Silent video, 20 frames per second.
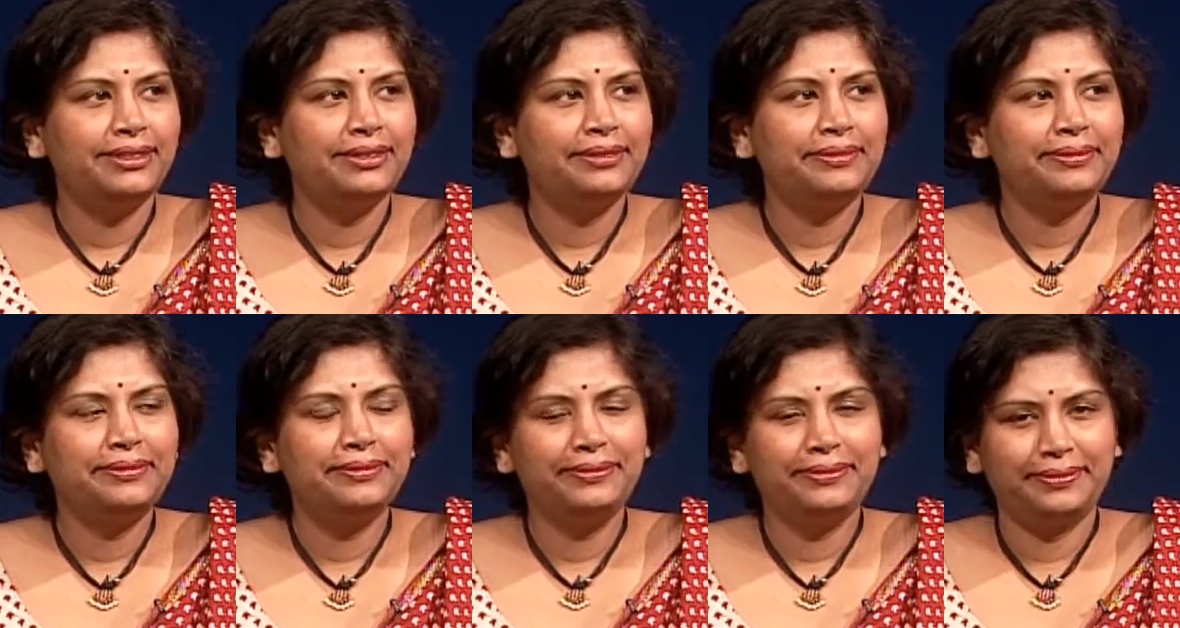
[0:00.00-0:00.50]

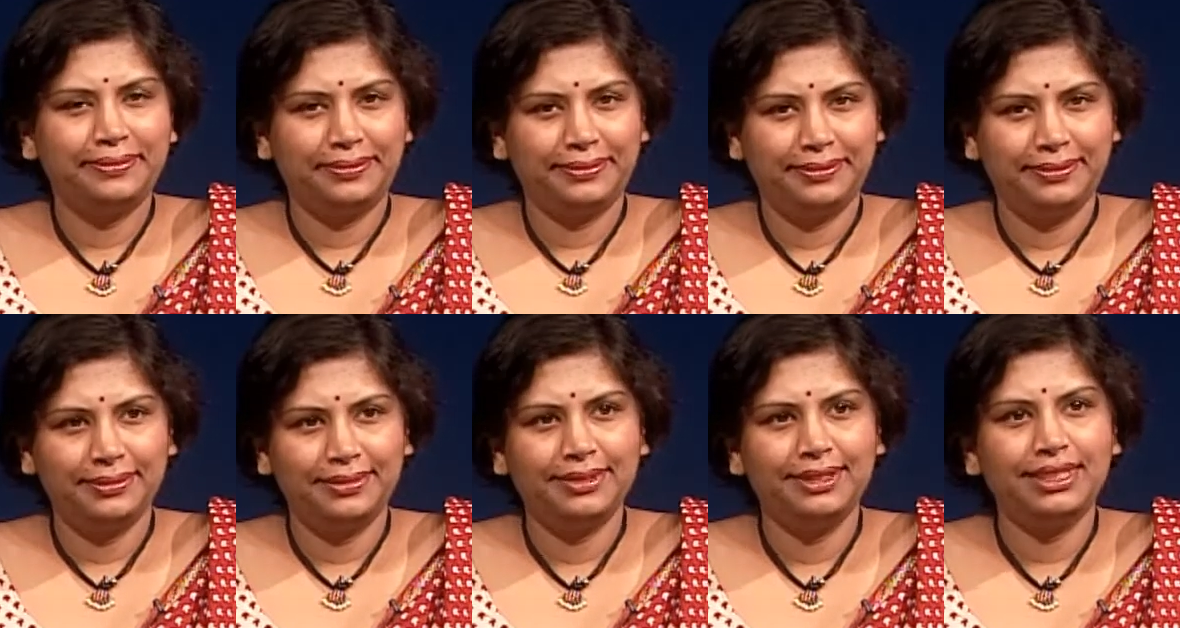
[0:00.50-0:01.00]
Yes,
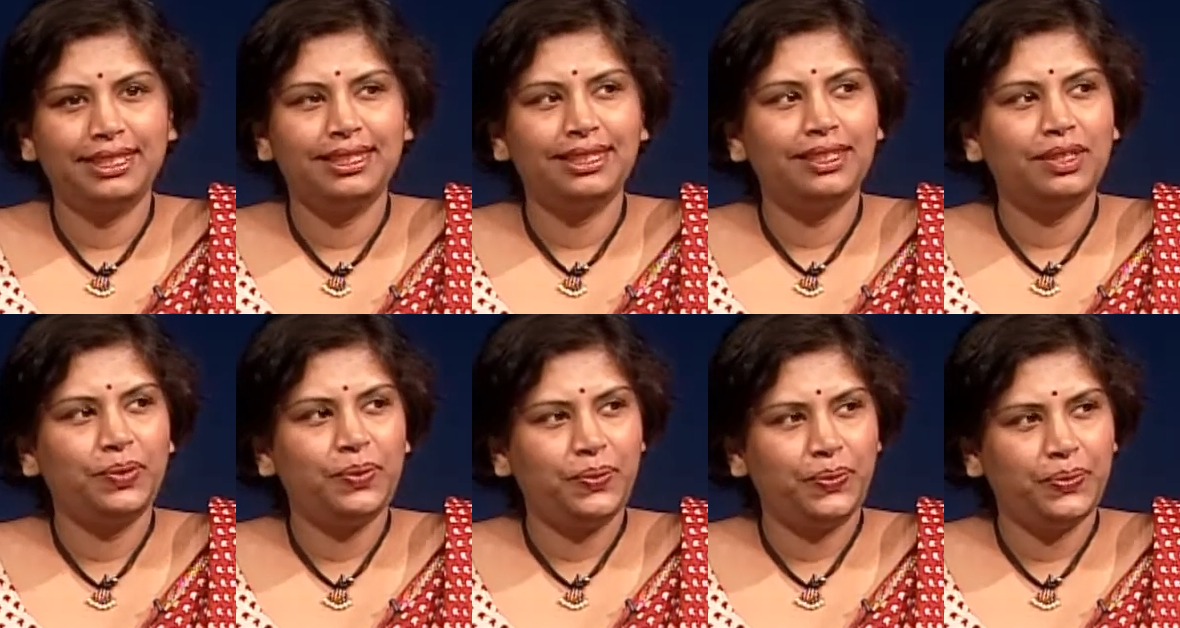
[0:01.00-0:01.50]
who you
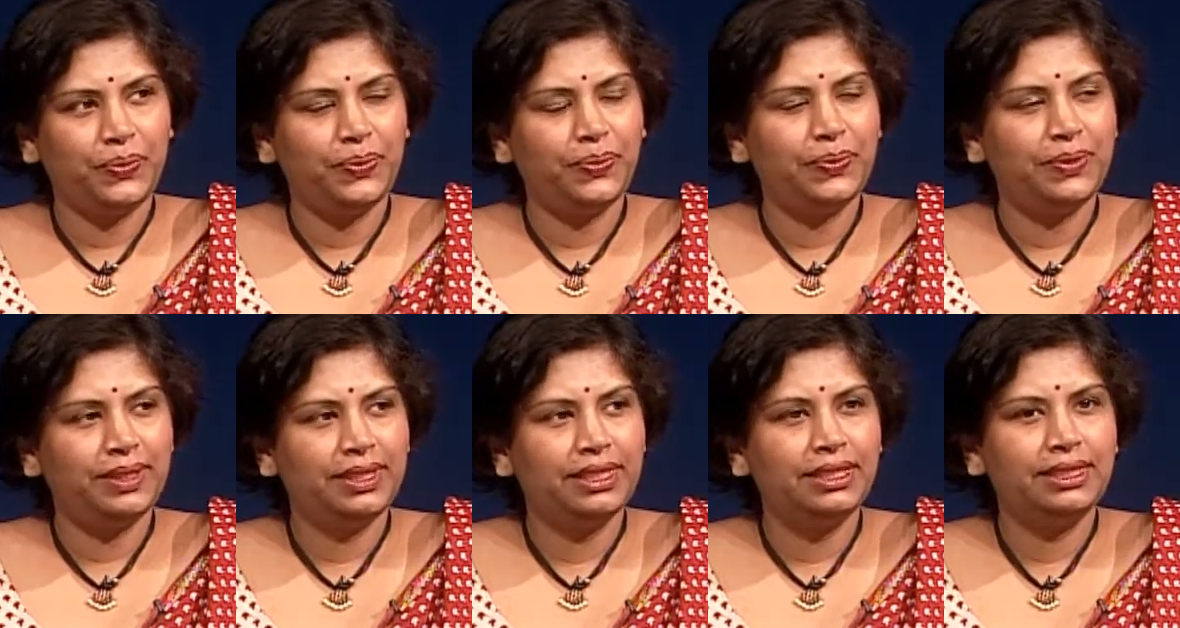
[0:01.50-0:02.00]
are.
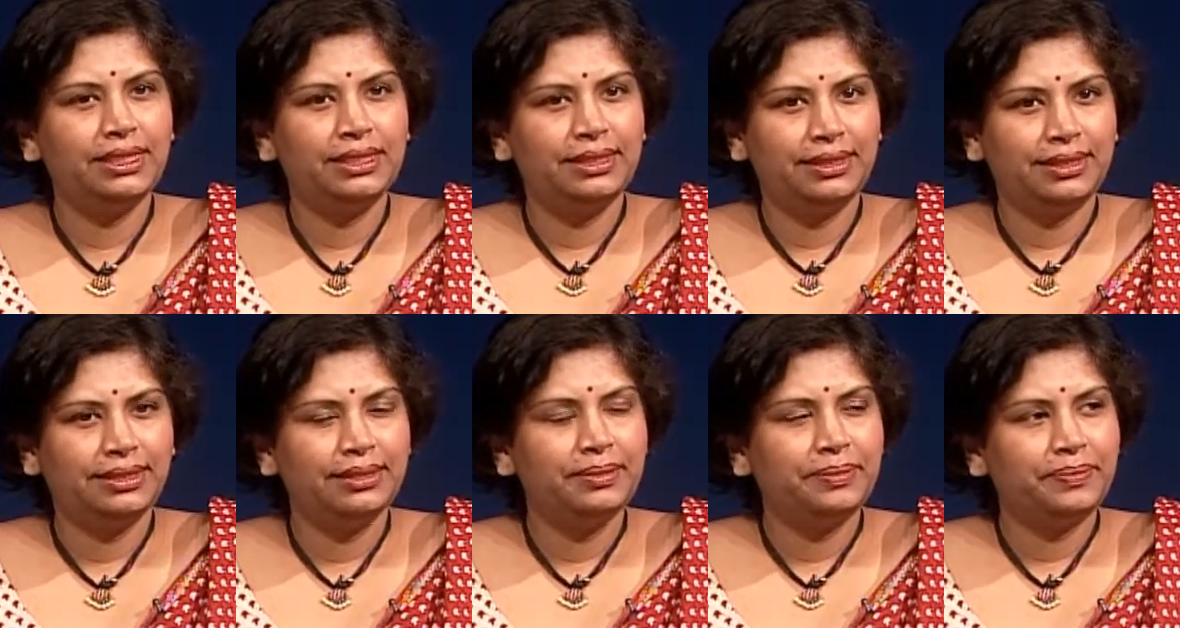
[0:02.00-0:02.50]
That
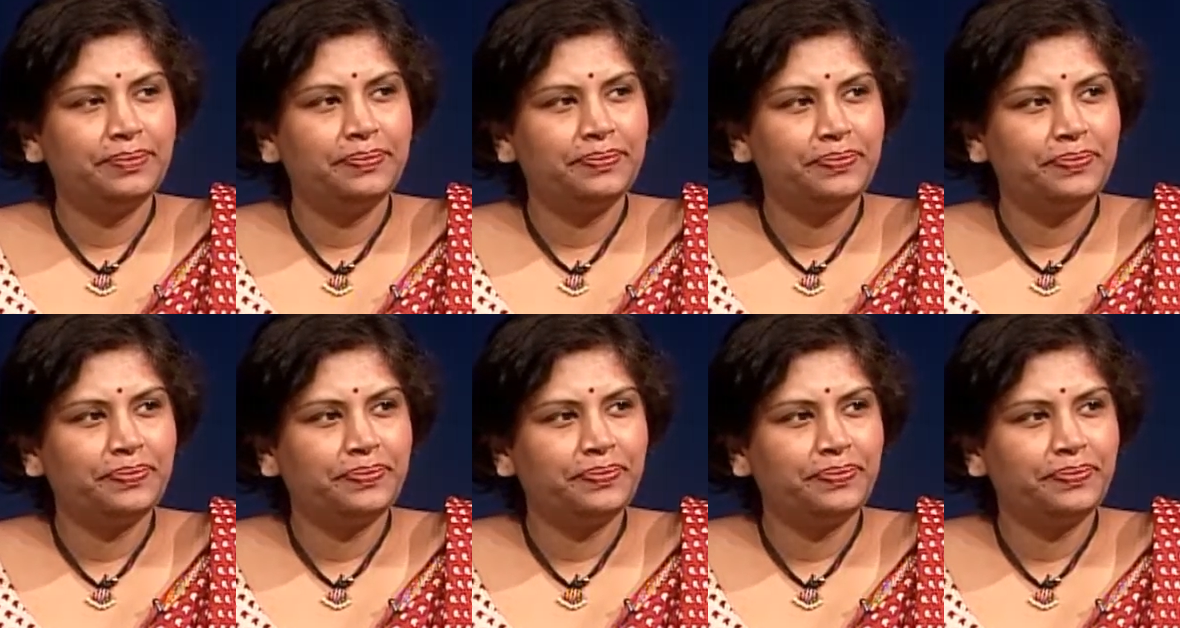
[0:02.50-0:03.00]
is
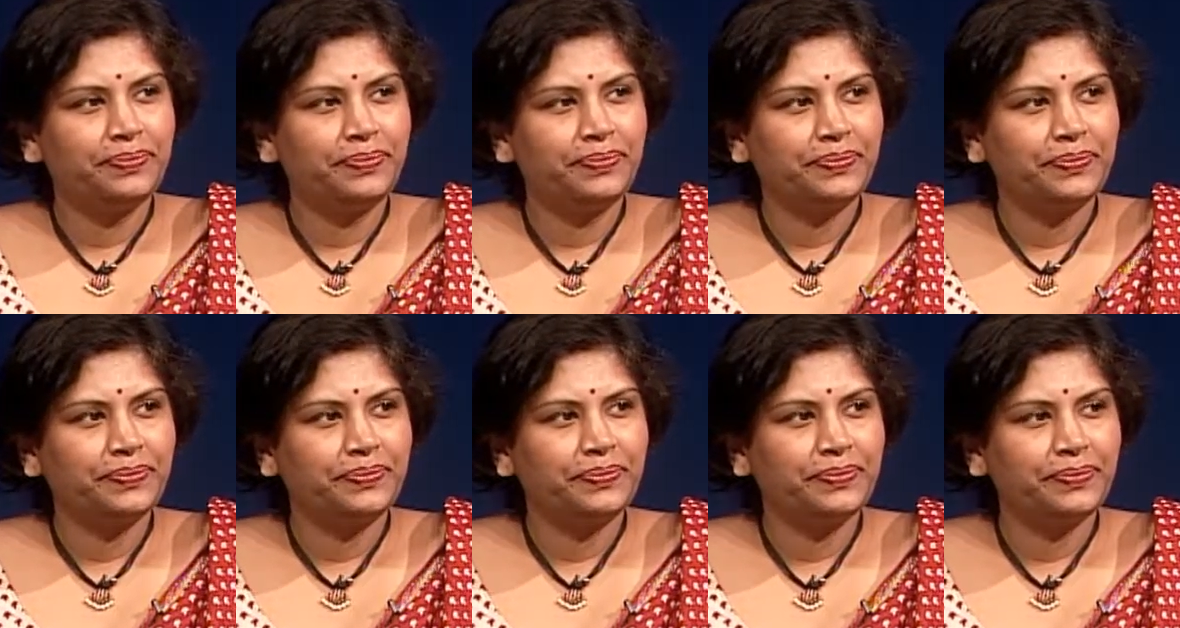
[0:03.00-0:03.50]

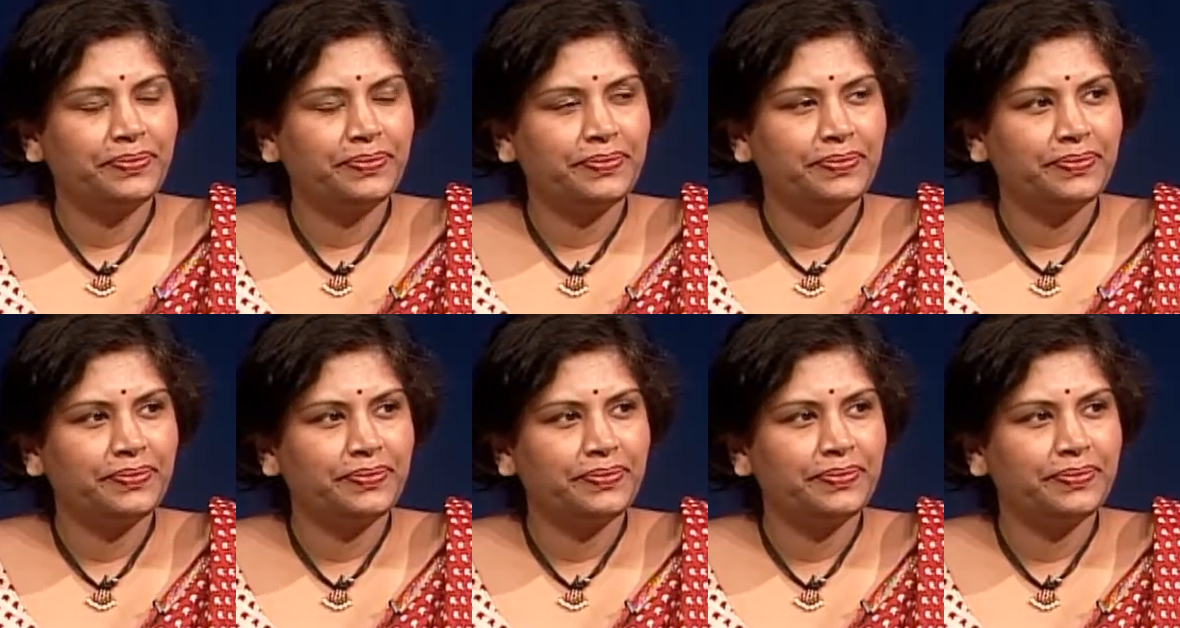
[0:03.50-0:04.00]

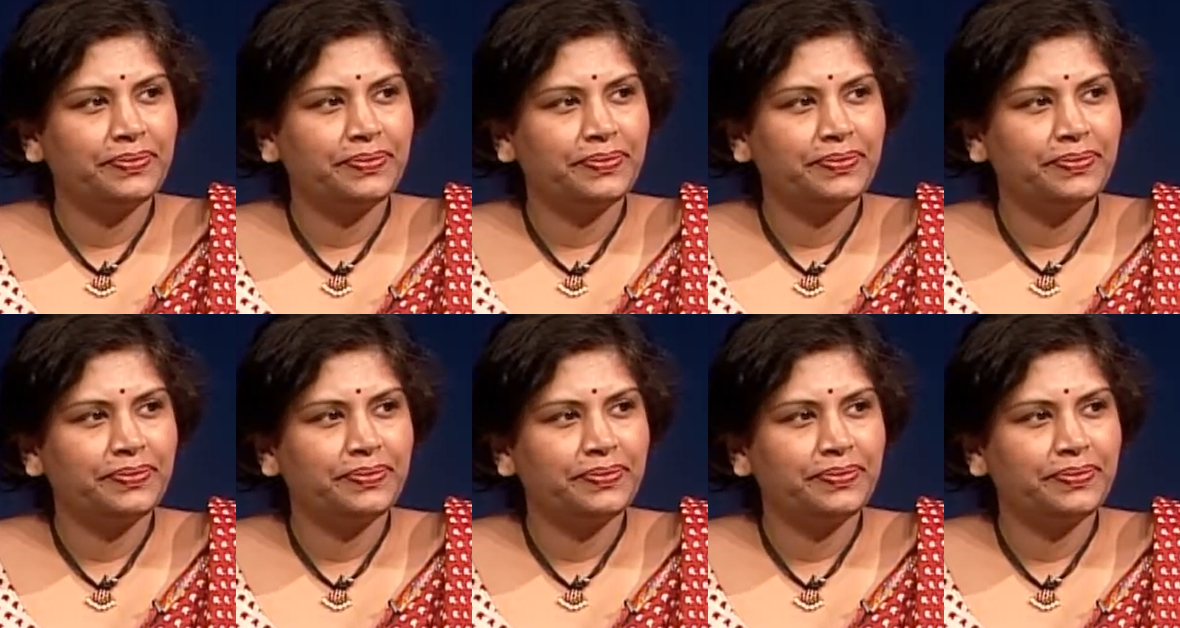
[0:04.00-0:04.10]
a